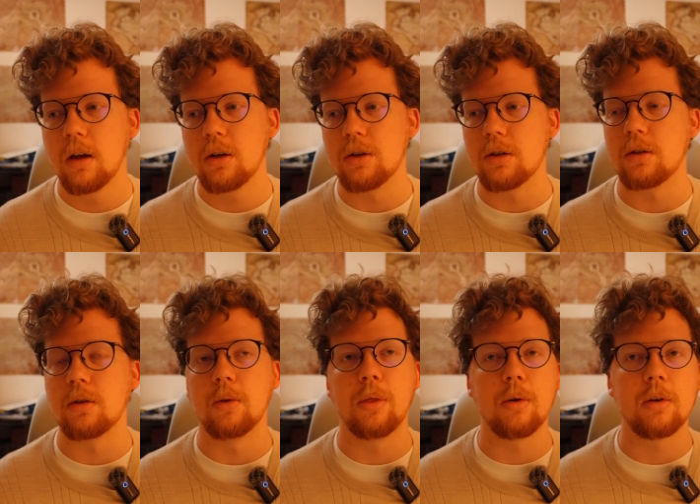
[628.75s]
She's
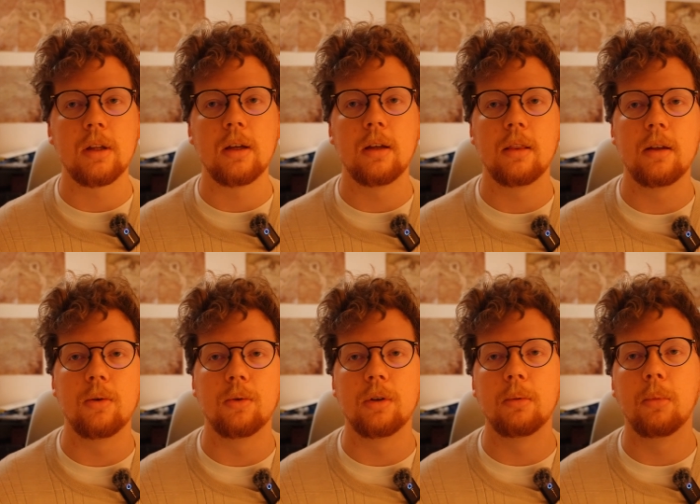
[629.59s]
so thirsty, the
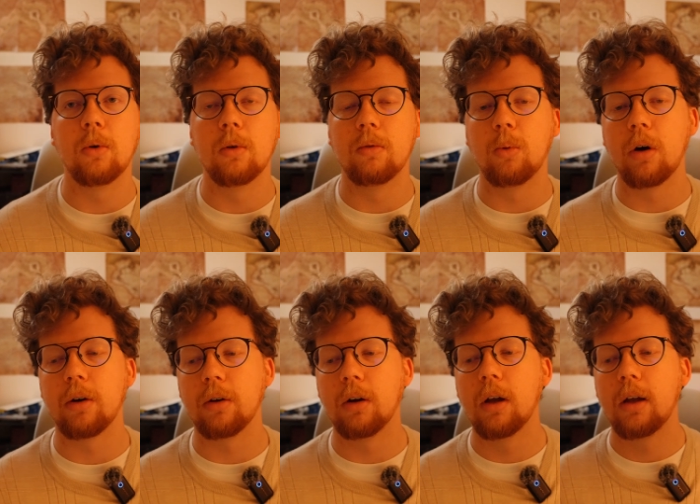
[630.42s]
only bowl of
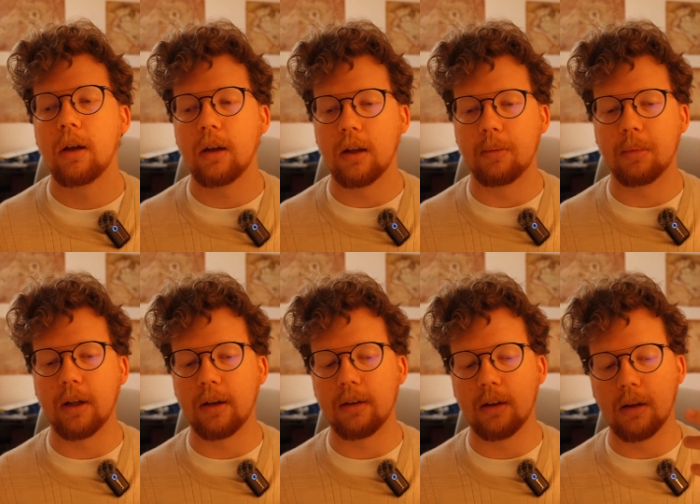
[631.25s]
water is
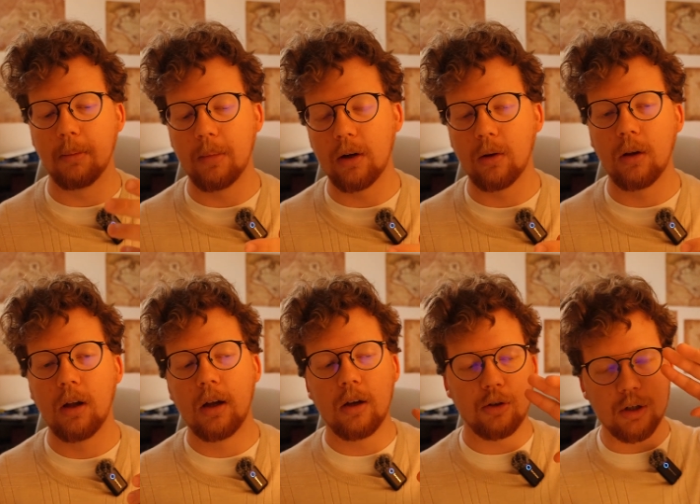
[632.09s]
placed in the middle.
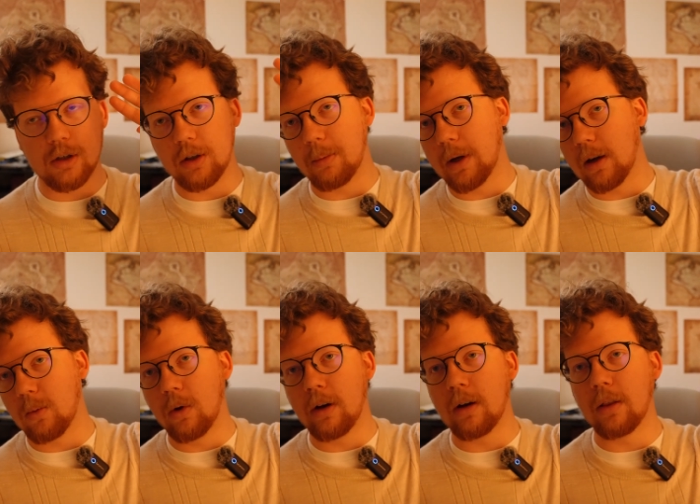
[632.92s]
She's sleeping on
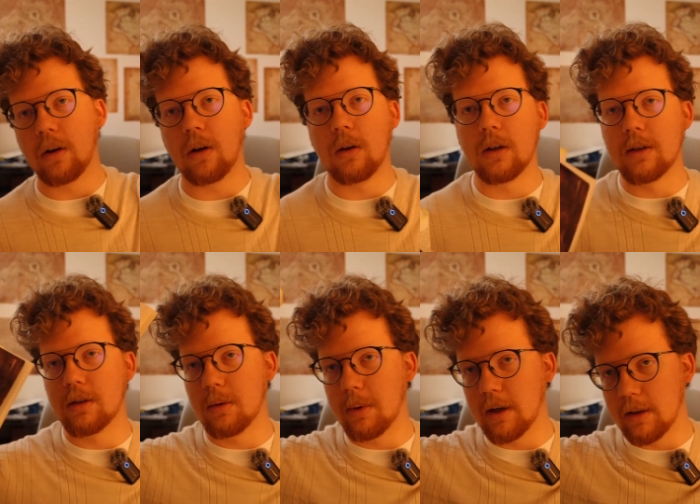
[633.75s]
one end of the hall, he's
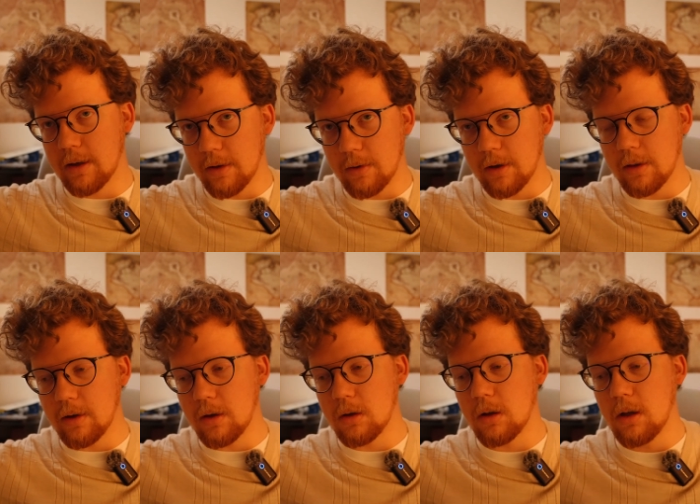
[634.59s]
sleeping on the other end of the
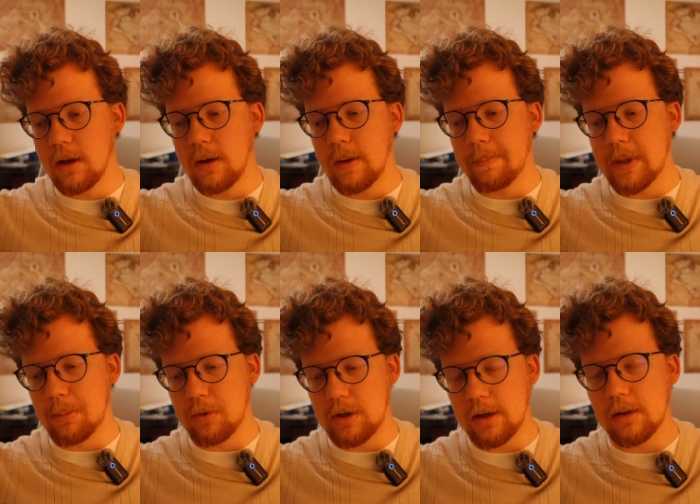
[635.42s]
hall. He
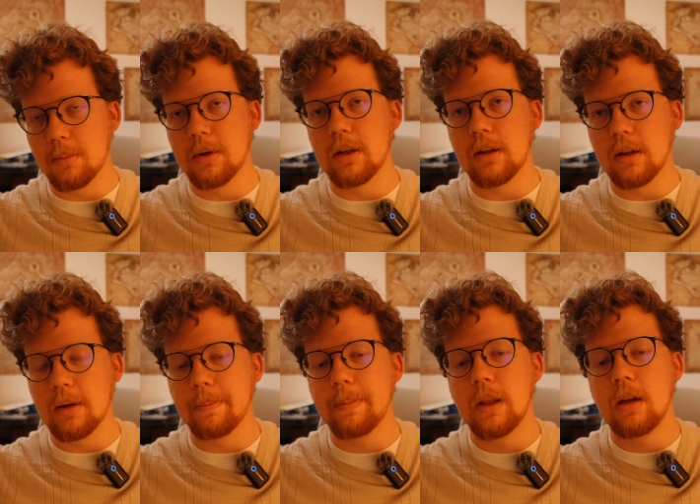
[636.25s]
pretends to be
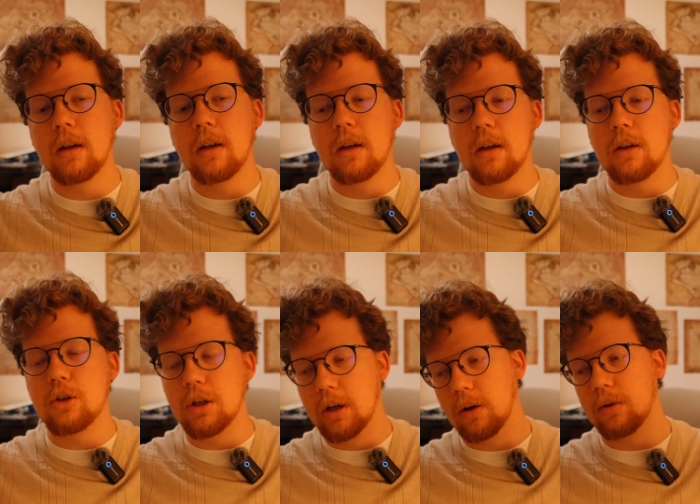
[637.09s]
asleep.
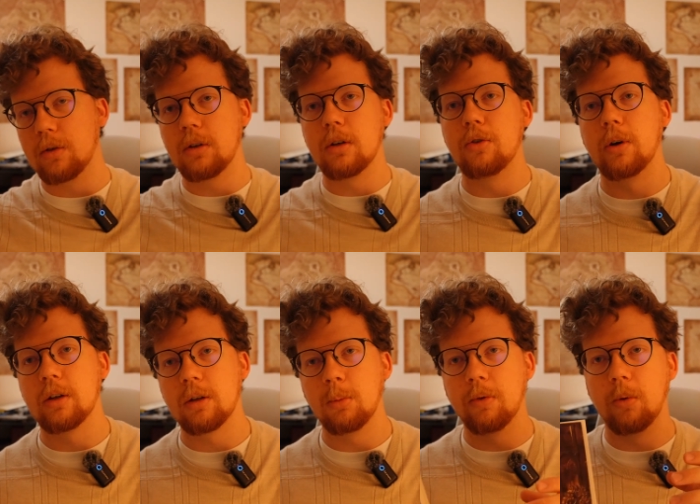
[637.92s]
She goes to drink
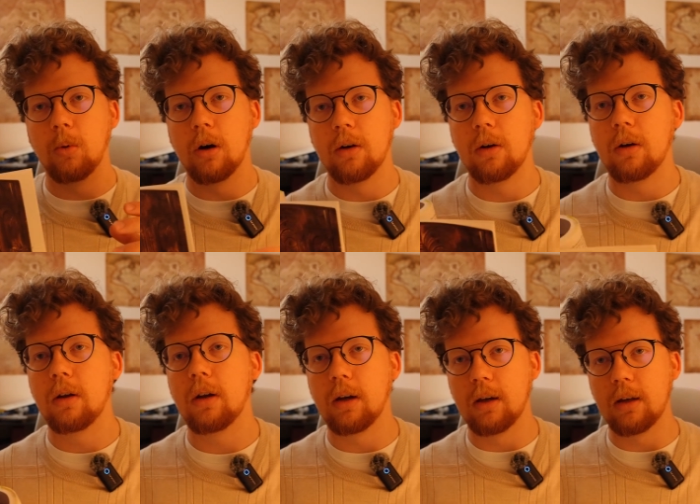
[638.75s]
some of the water,
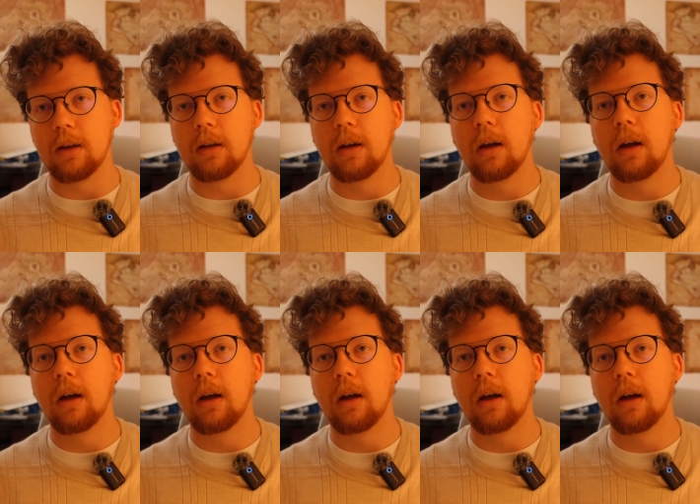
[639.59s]
and he